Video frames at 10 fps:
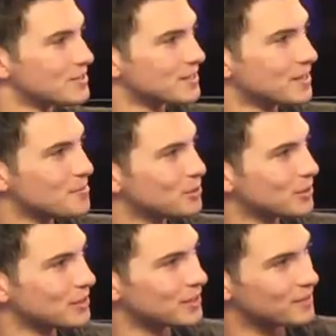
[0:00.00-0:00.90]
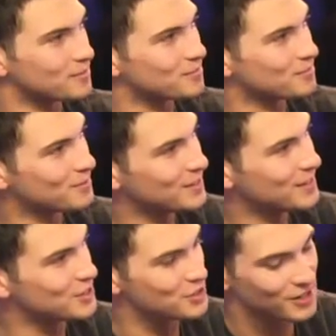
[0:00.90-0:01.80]
Disney. They got me looking like a
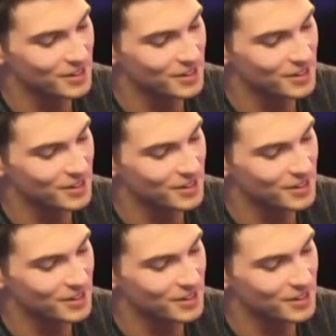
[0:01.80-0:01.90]
teenager.